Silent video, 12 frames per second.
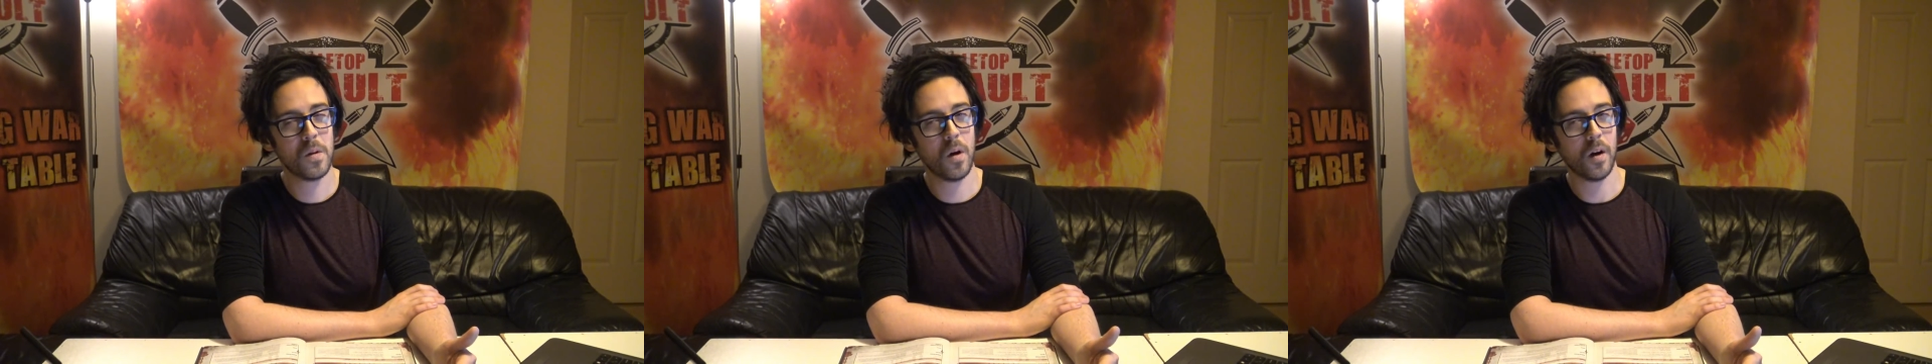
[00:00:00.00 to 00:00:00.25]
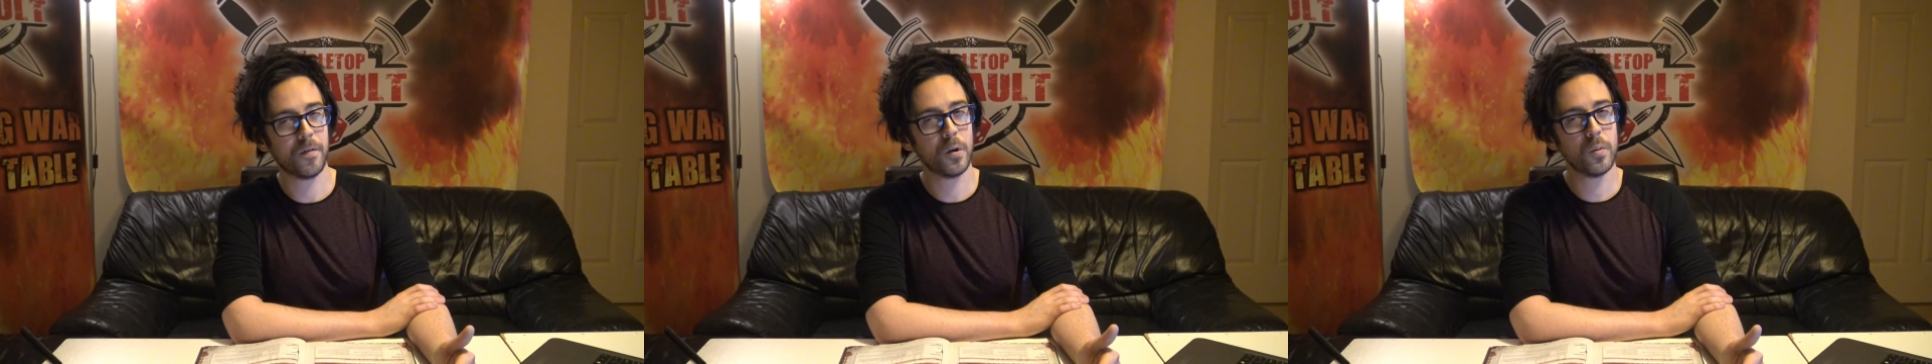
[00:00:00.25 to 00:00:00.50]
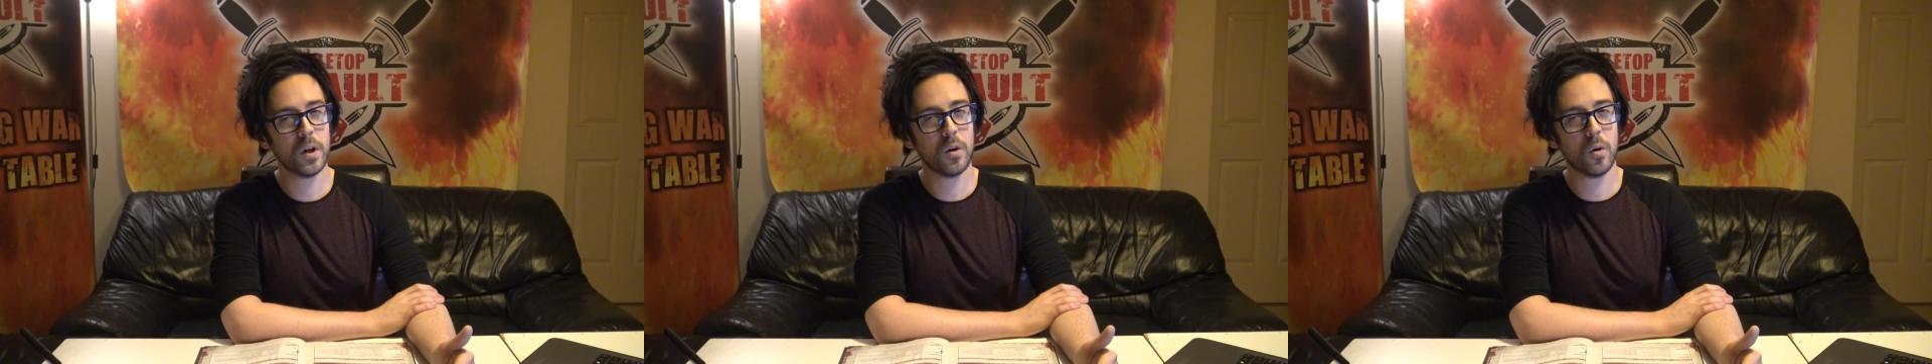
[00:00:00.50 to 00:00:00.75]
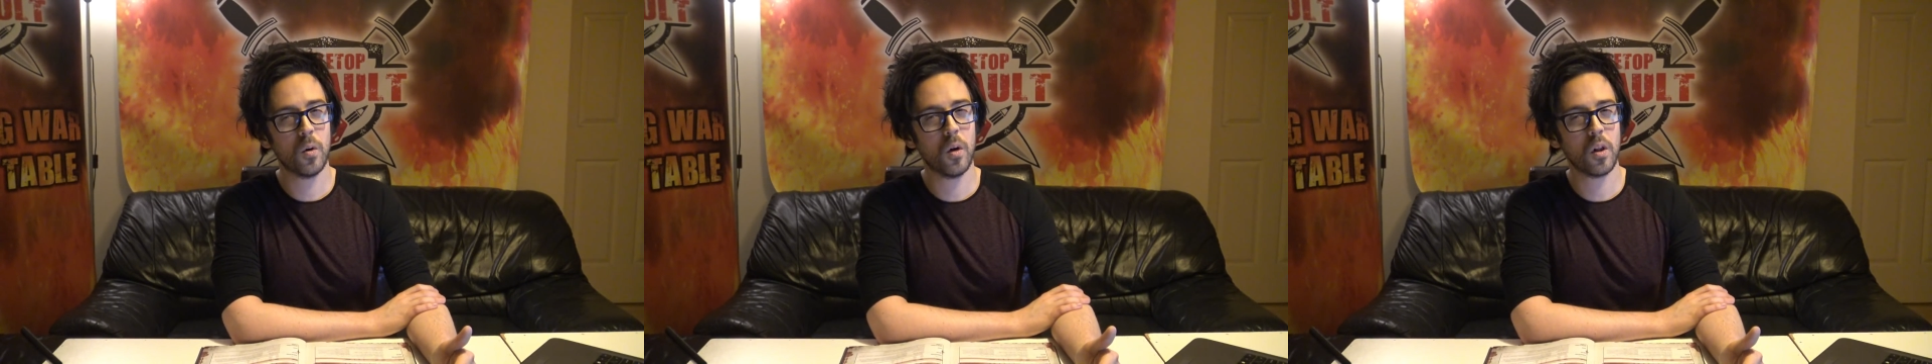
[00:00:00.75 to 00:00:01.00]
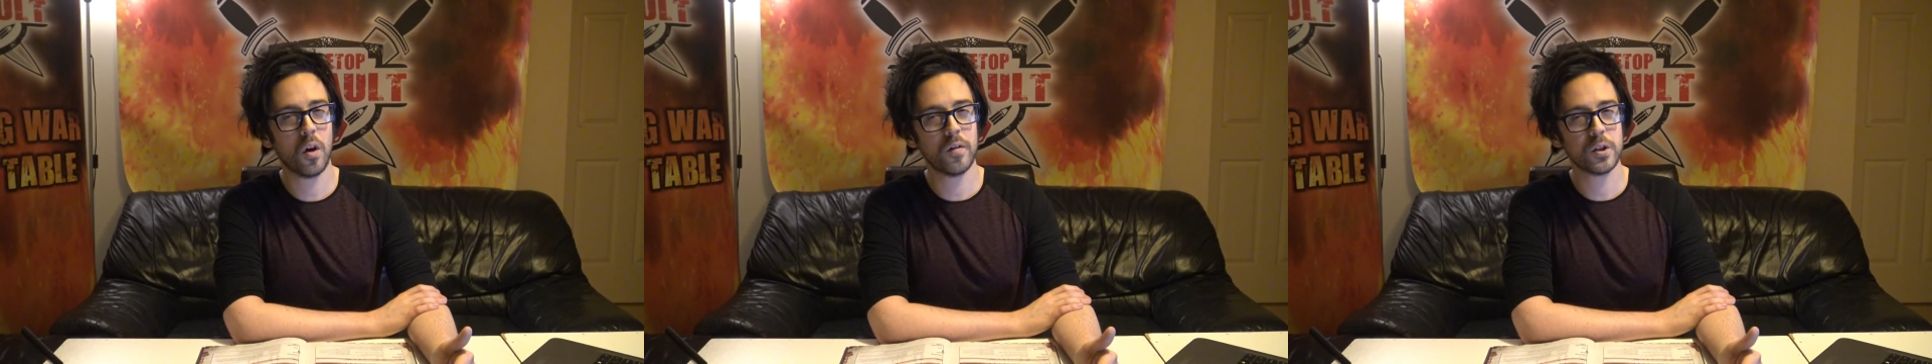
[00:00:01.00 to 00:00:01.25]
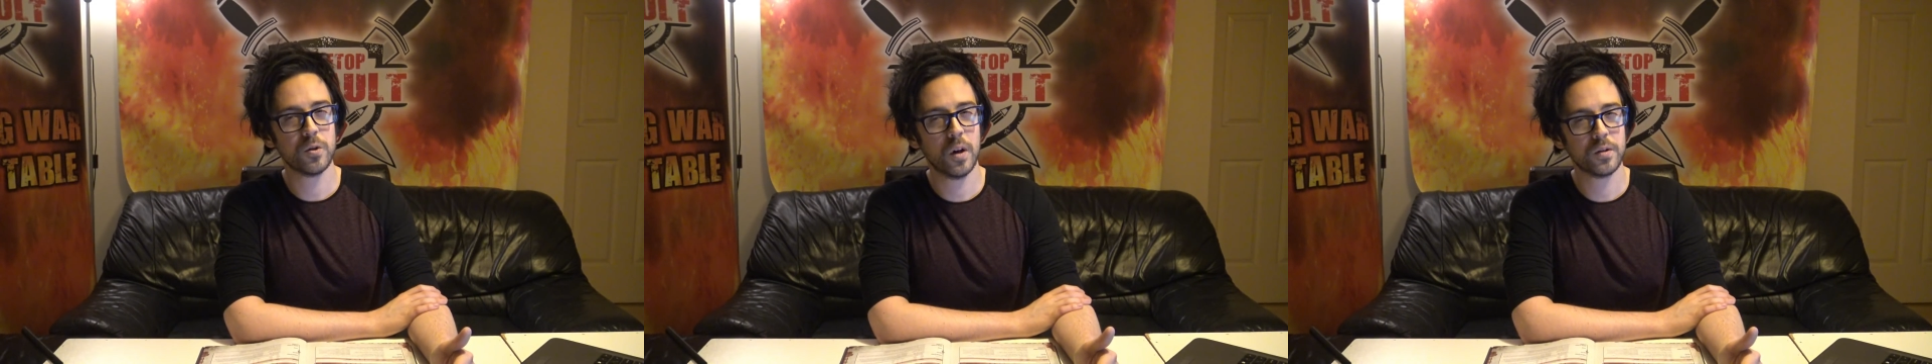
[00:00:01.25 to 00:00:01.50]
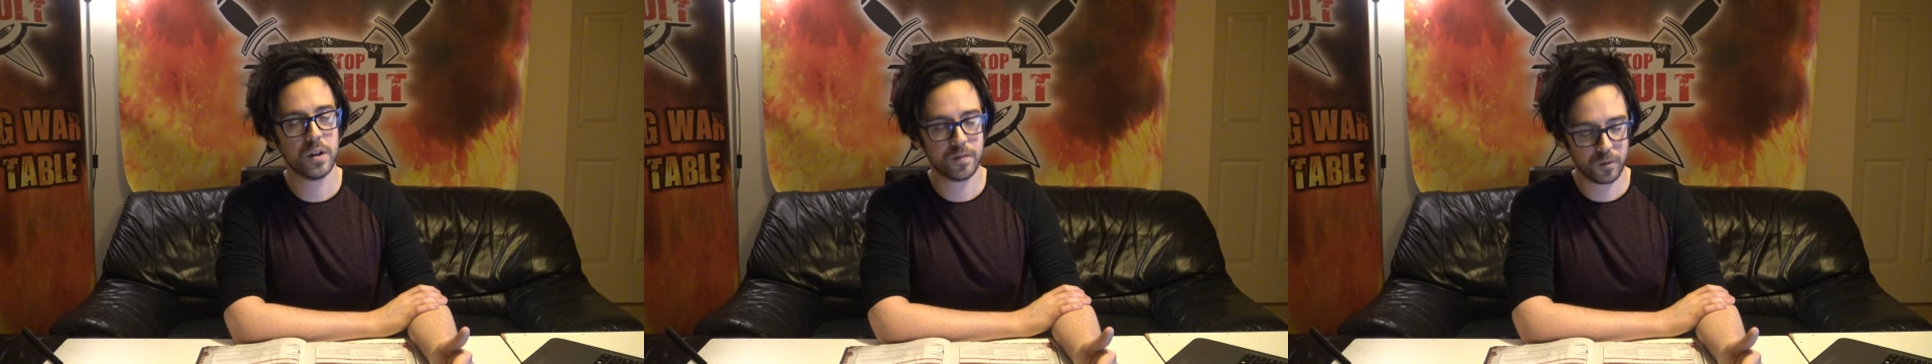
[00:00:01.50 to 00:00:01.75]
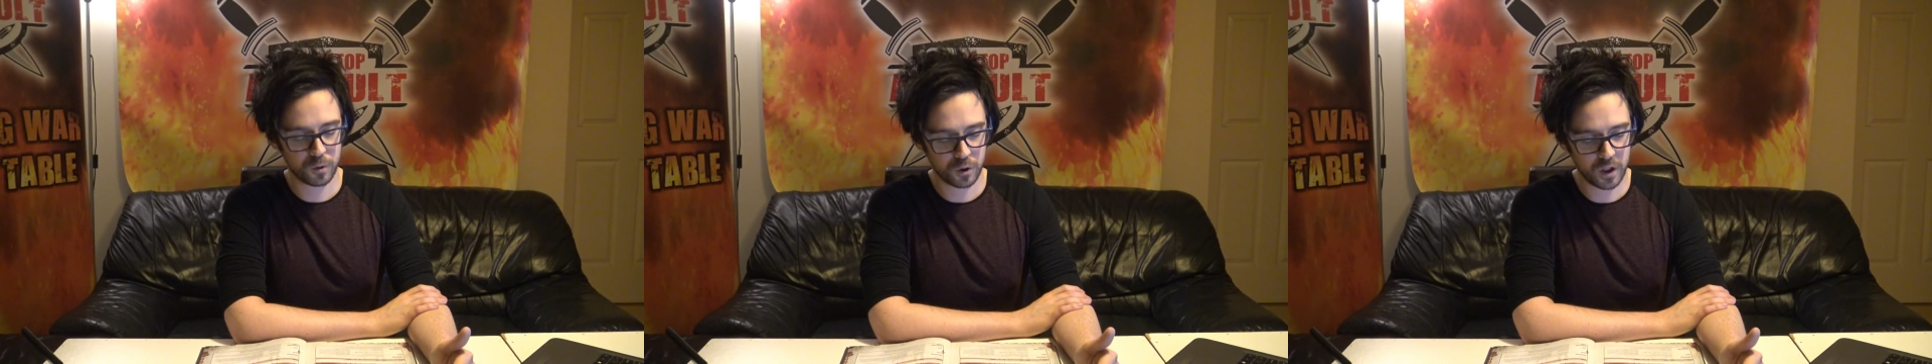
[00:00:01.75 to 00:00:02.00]
I feel we know a lot of us know how to
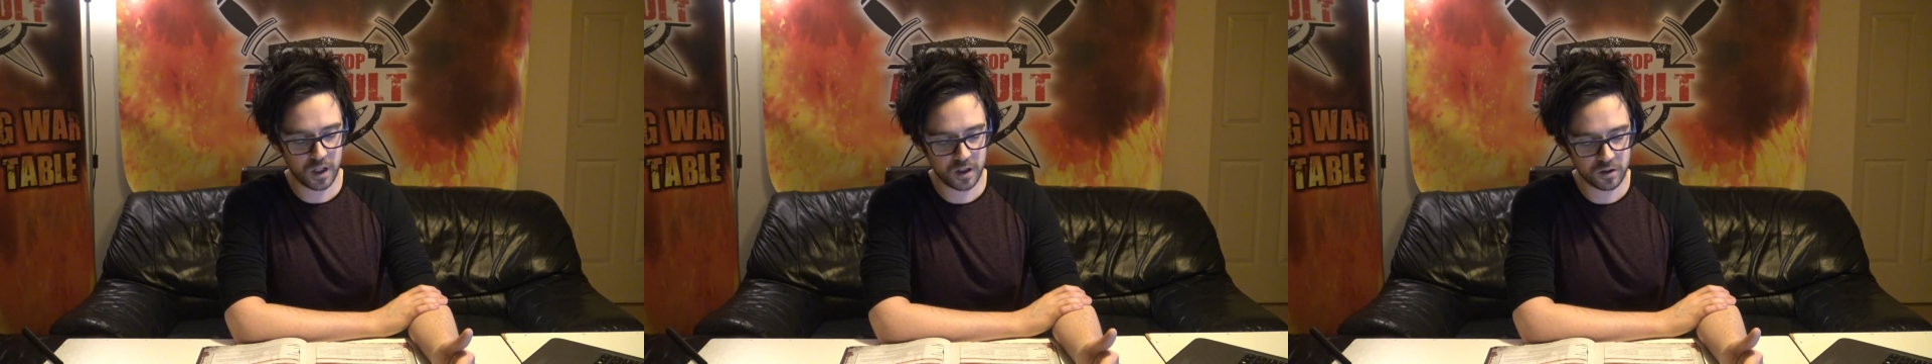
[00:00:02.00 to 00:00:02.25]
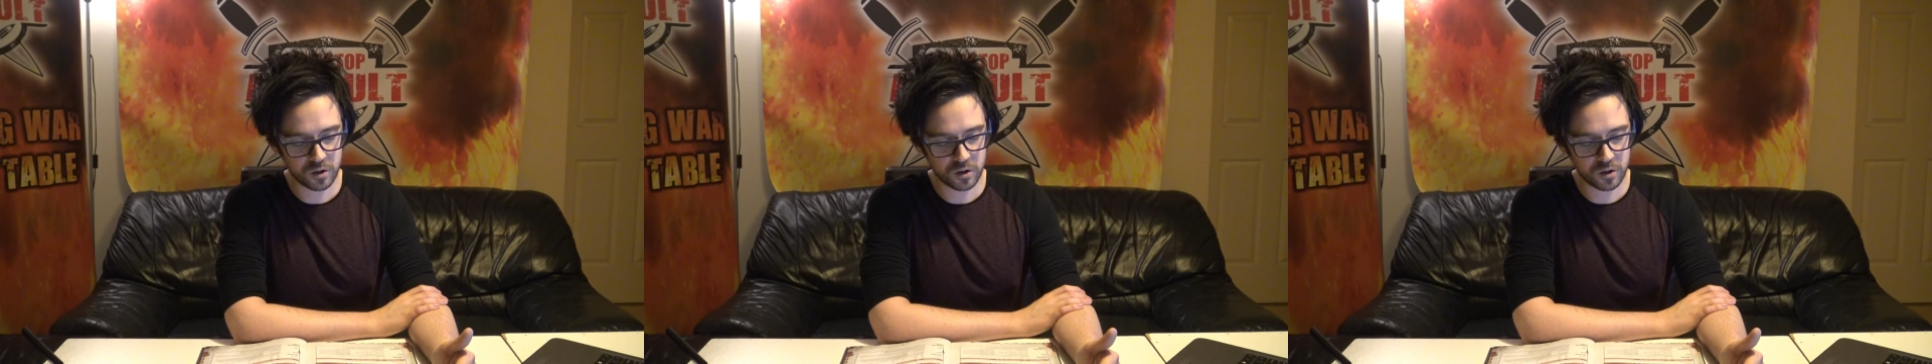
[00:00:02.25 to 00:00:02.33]
infiltrate,